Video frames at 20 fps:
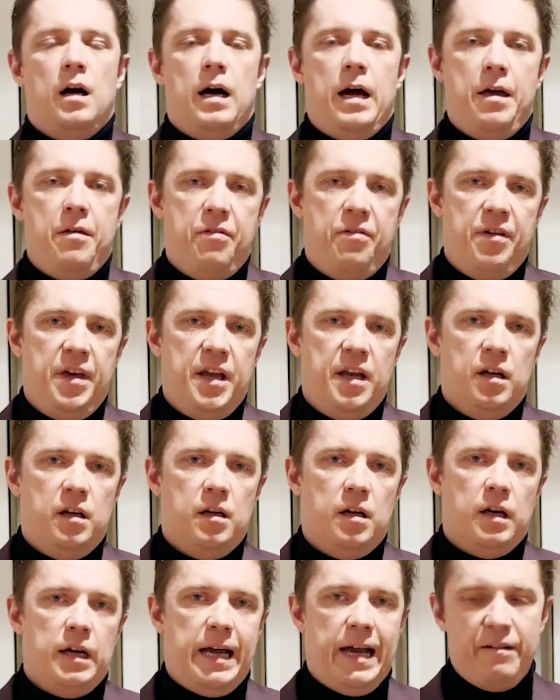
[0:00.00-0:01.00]
I
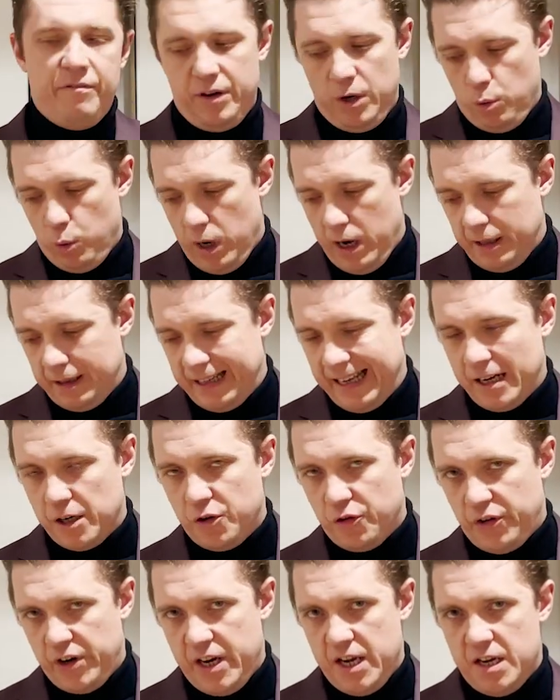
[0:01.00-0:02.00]
think everyone
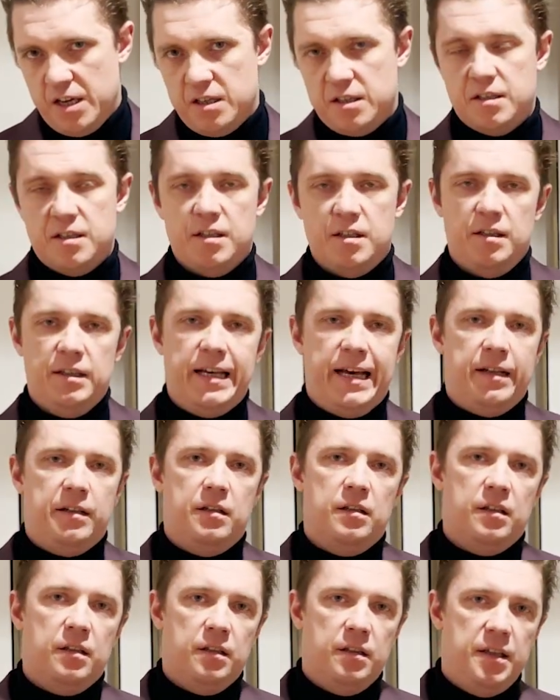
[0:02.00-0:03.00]
agrees that
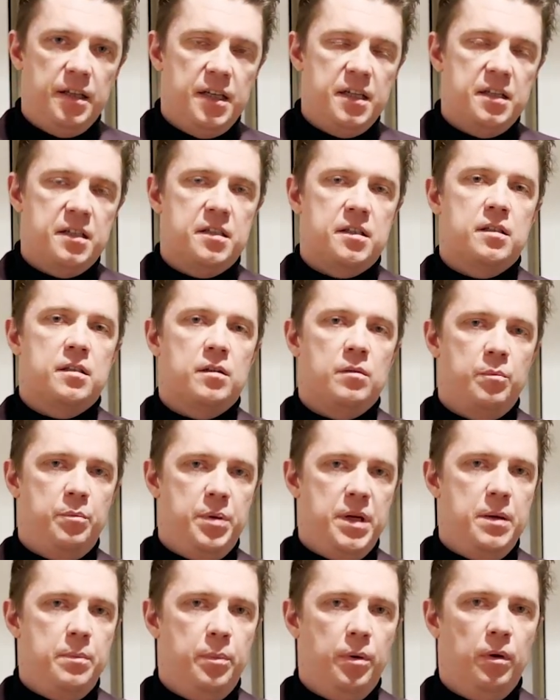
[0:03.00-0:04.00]
these
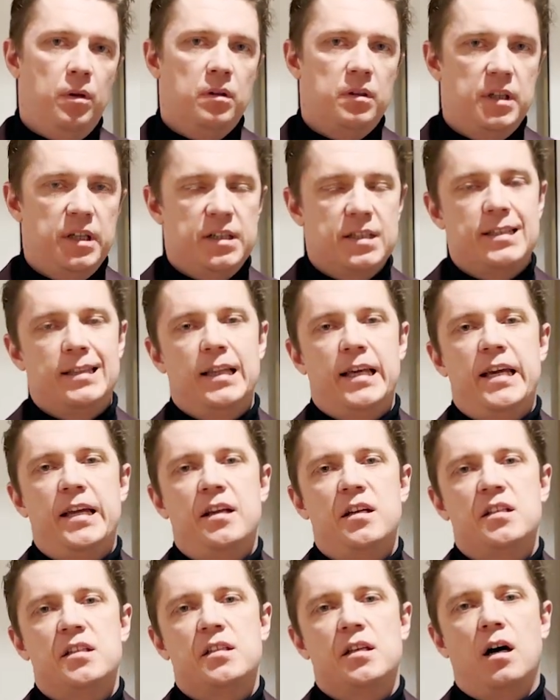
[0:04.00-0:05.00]
people, these
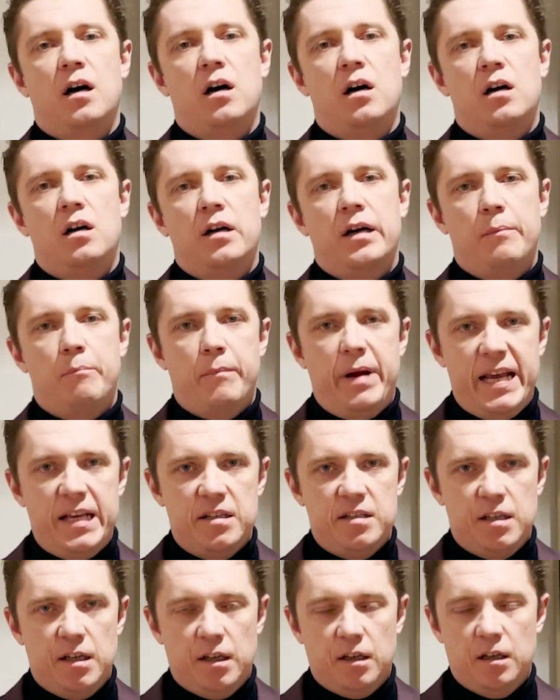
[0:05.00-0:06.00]
ladies are
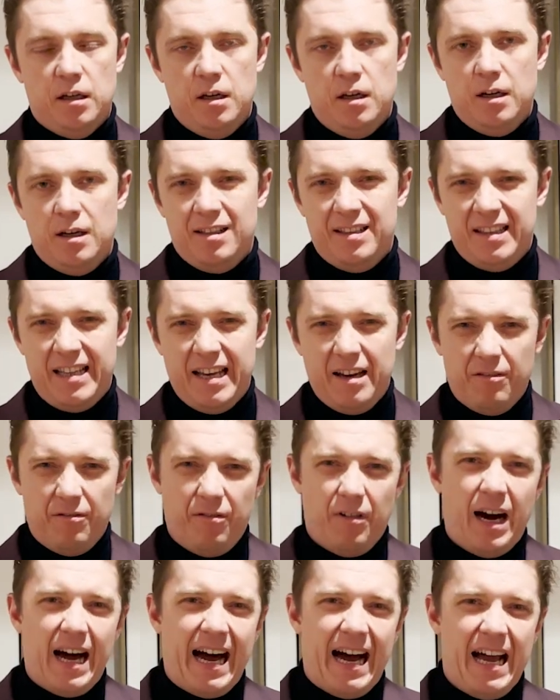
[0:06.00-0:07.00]
amazing. Their
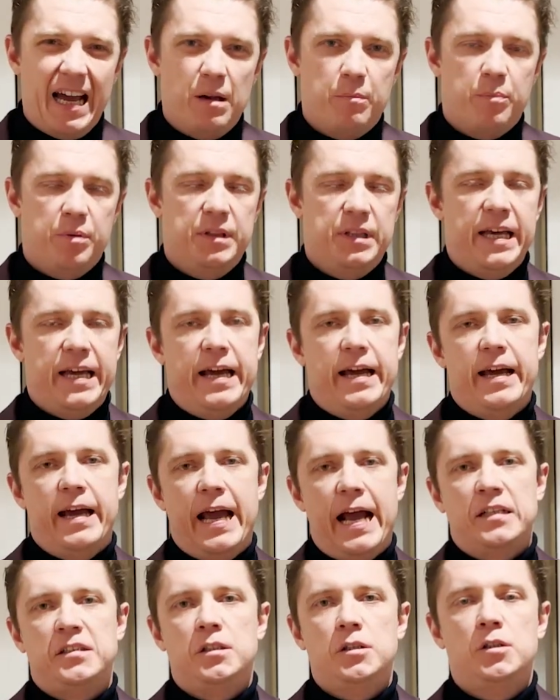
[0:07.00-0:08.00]
vibe, their
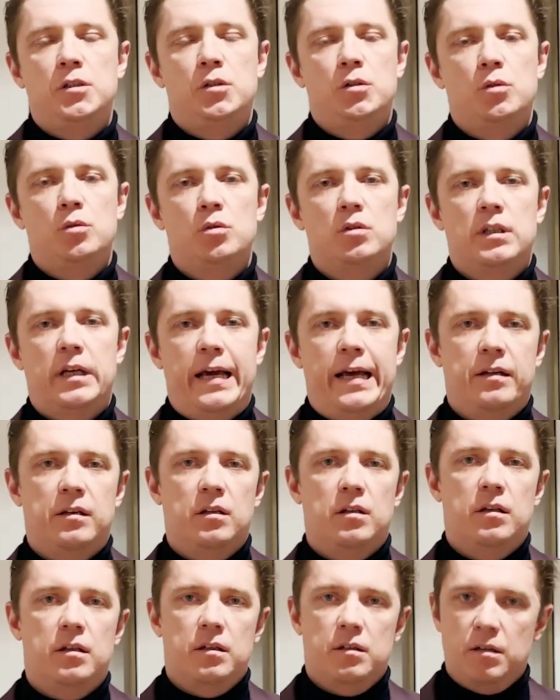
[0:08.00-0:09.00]
attitude,
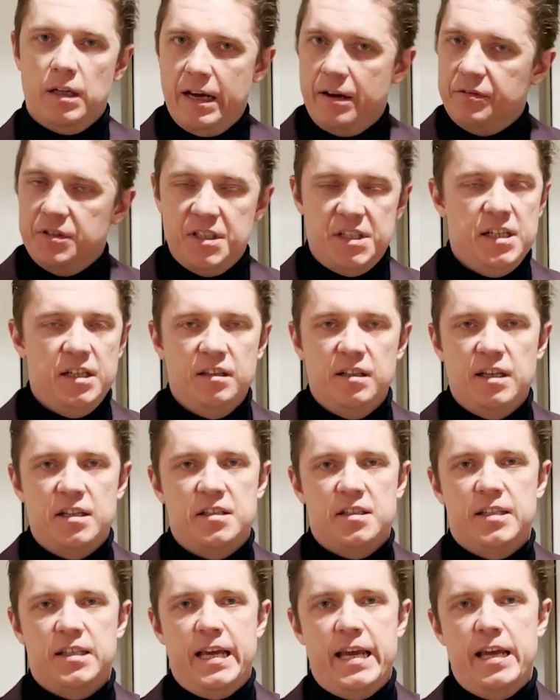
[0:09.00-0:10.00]
and everything they
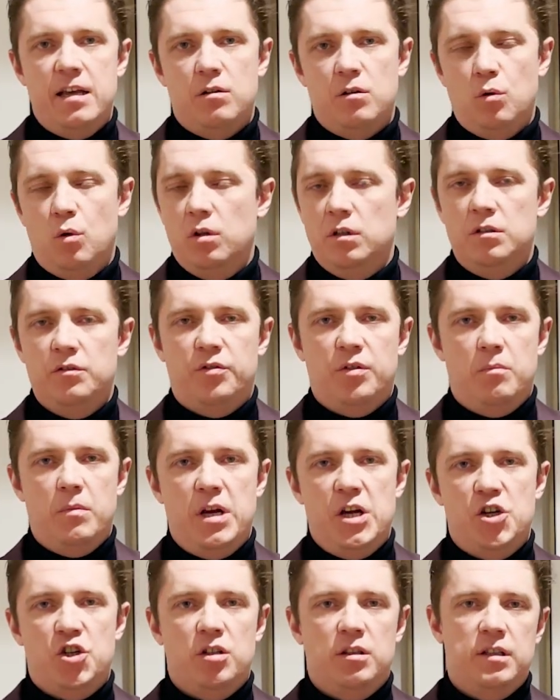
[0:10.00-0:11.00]
say, all
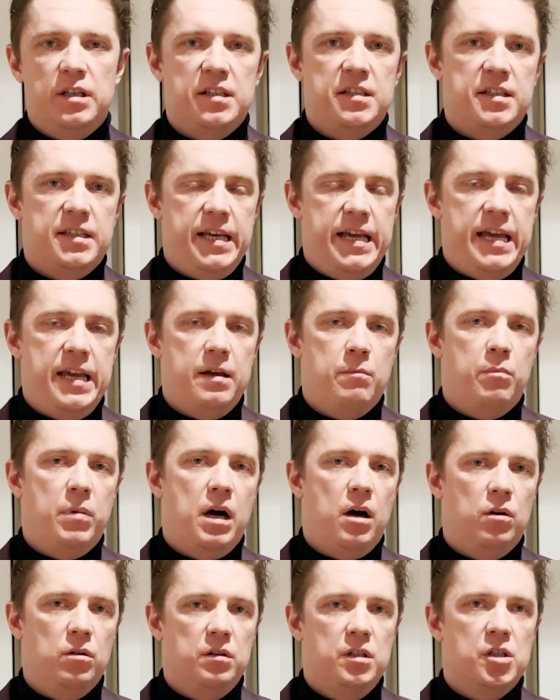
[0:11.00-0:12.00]
information they say
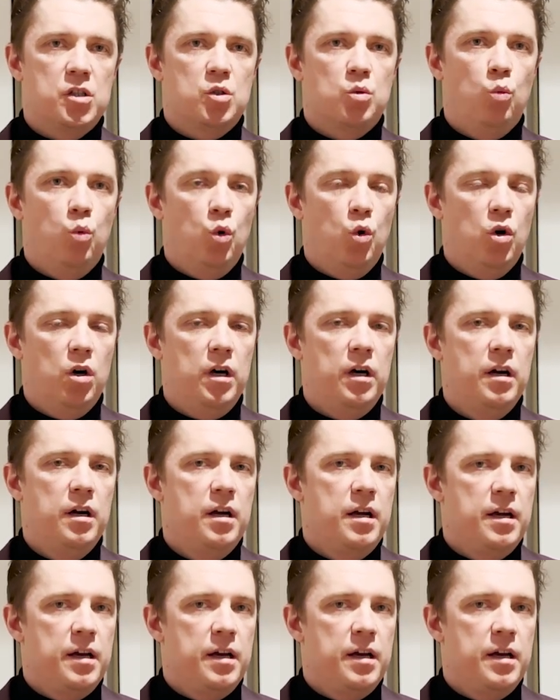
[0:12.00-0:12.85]
about this war